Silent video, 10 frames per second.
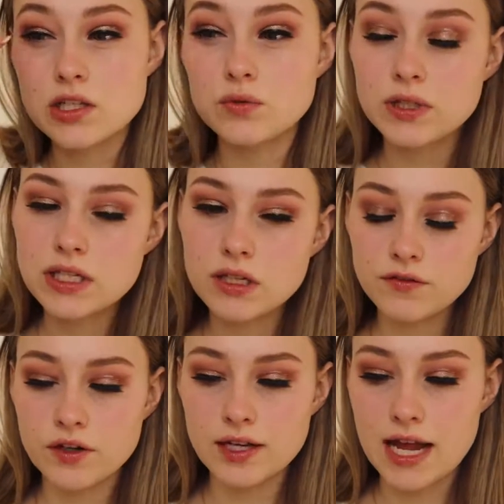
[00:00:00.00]
They're really good
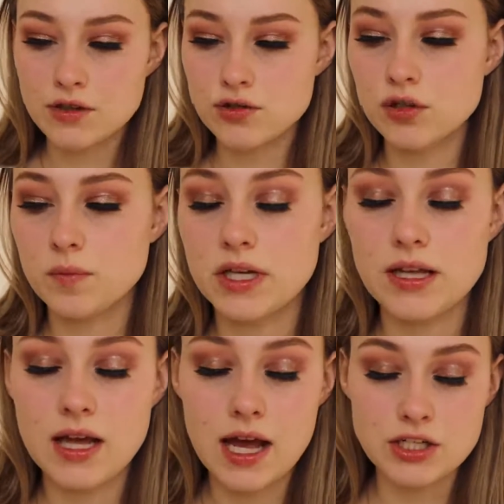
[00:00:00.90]
for natural,
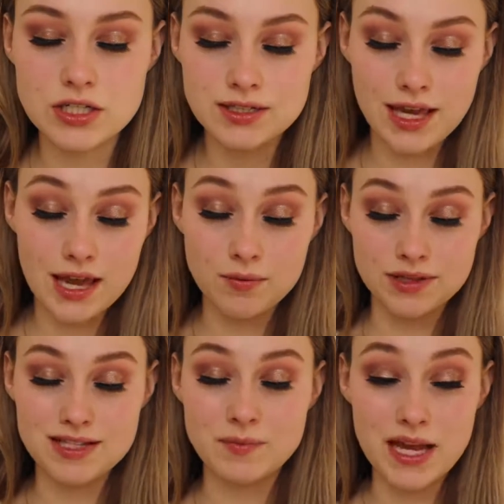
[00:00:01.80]
but I just can't with
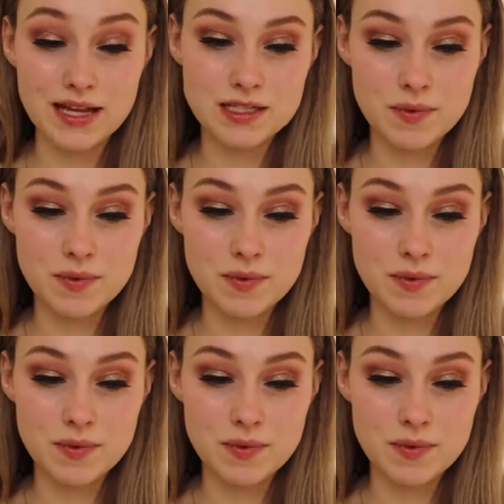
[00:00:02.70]
this band.